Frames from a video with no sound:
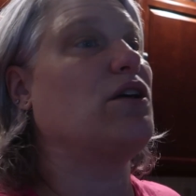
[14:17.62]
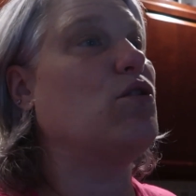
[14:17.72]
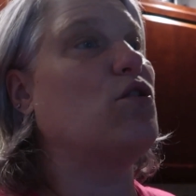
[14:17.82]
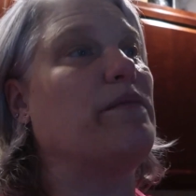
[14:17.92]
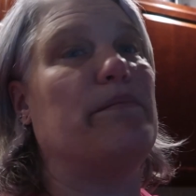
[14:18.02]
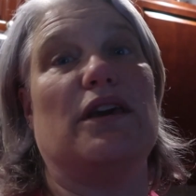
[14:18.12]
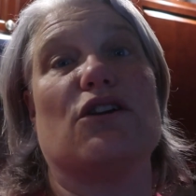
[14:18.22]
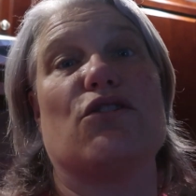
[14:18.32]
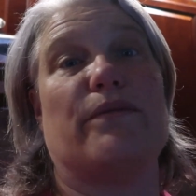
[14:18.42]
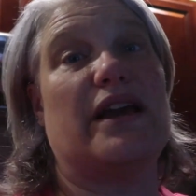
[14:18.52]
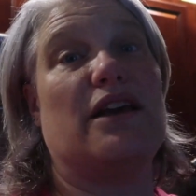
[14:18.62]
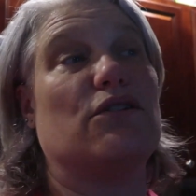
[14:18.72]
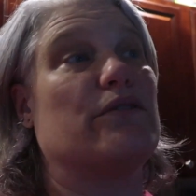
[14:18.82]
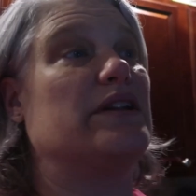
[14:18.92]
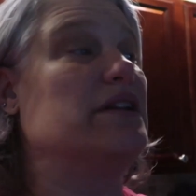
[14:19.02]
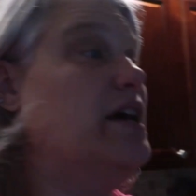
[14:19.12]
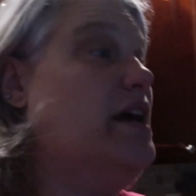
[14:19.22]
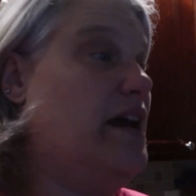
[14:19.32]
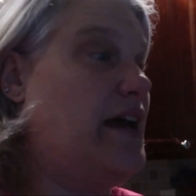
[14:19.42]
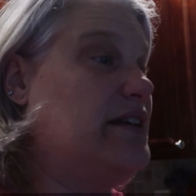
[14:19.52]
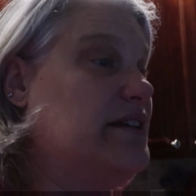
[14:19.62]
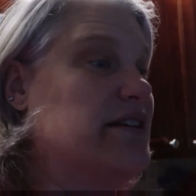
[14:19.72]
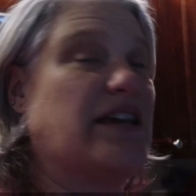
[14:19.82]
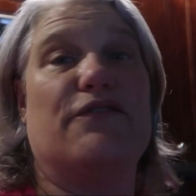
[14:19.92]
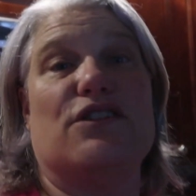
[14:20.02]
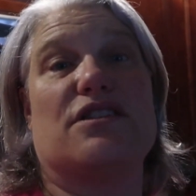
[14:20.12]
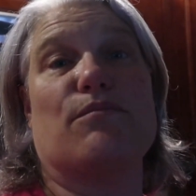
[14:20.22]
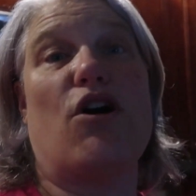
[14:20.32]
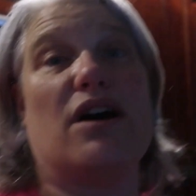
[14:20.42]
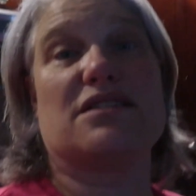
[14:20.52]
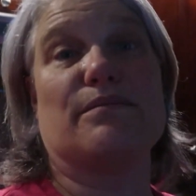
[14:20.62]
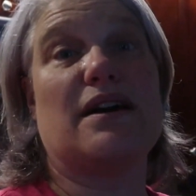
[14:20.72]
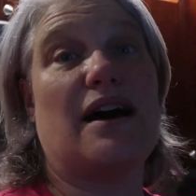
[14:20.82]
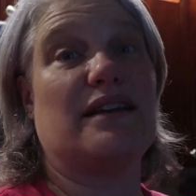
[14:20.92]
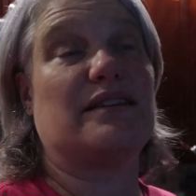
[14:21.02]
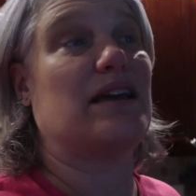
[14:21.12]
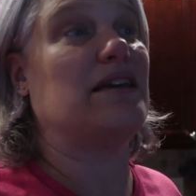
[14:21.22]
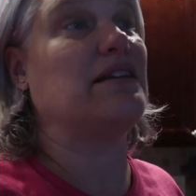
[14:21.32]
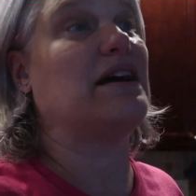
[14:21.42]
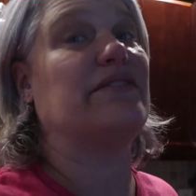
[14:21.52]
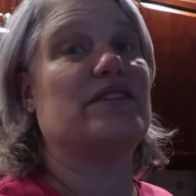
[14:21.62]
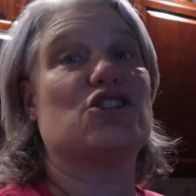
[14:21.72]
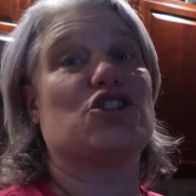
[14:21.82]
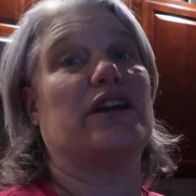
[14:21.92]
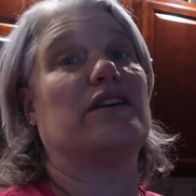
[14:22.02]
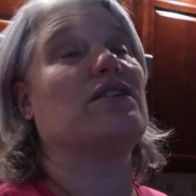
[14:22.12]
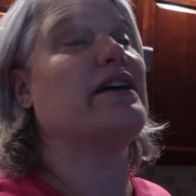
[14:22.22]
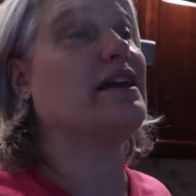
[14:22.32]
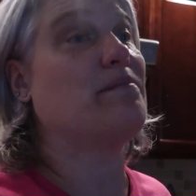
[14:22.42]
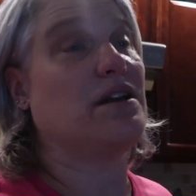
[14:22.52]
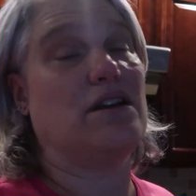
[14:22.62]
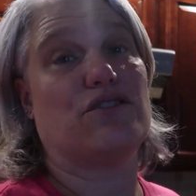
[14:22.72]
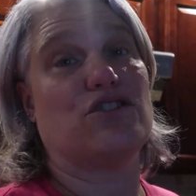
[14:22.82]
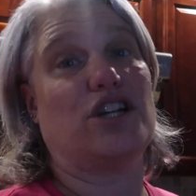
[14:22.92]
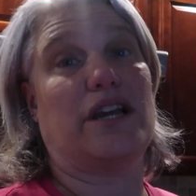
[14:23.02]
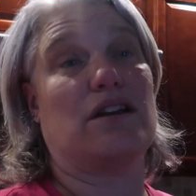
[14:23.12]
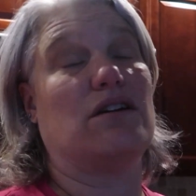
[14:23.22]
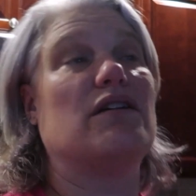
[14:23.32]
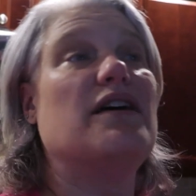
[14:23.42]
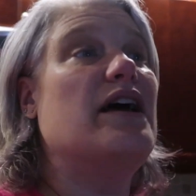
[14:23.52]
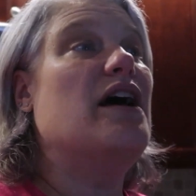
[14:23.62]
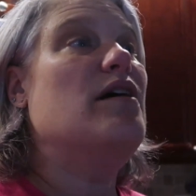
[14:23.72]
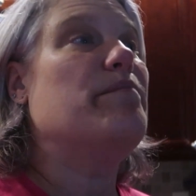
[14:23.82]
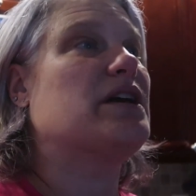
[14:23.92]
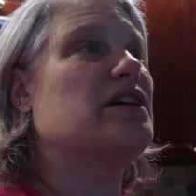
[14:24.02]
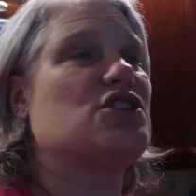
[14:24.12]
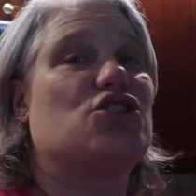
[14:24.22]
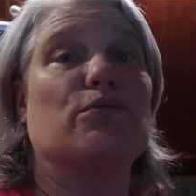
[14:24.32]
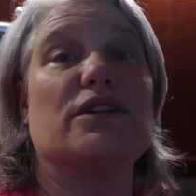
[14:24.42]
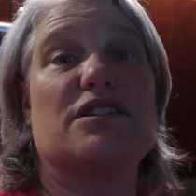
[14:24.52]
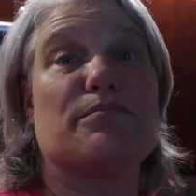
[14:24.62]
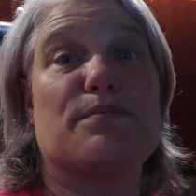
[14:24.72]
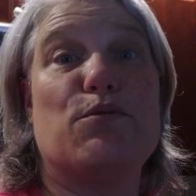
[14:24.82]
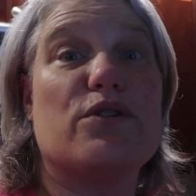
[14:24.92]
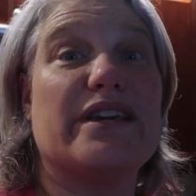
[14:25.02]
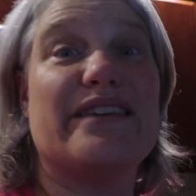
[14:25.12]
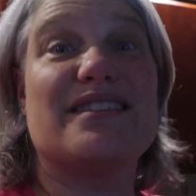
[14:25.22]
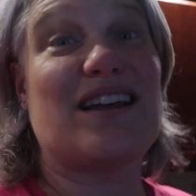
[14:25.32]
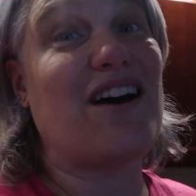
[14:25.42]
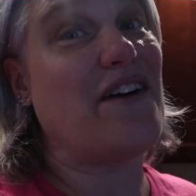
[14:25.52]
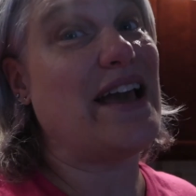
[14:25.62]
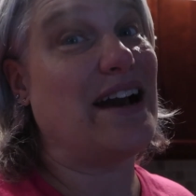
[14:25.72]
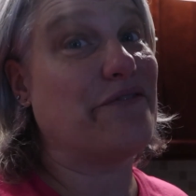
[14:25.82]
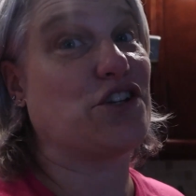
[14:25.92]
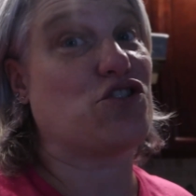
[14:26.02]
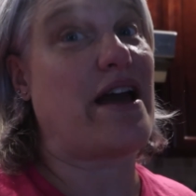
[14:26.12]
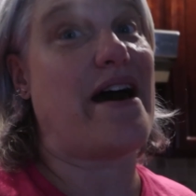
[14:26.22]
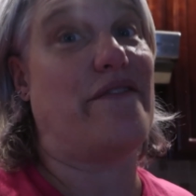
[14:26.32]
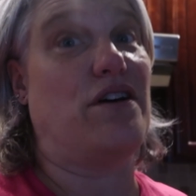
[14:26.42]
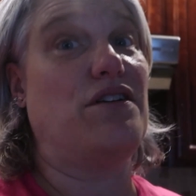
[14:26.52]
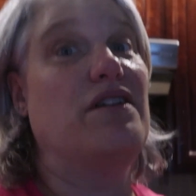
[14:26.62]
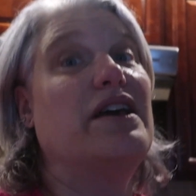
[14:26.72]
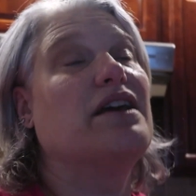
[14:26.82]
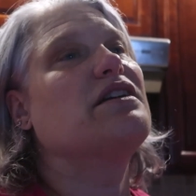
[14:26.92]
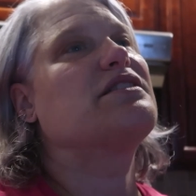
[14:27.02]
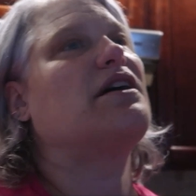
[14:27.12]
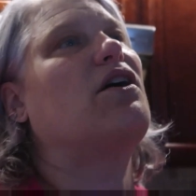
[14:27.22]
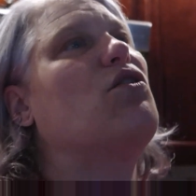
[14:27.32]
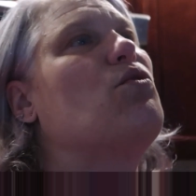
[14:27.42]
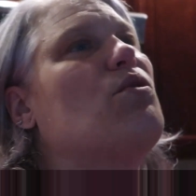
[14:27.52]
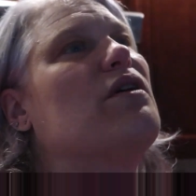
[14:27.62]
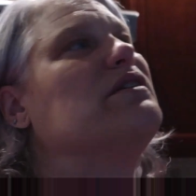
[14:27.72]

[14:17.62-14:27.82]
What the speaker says: home and be a creator and give you some awesome content on this channel and my other channel, because doing some spooky stuff, I have to travel. So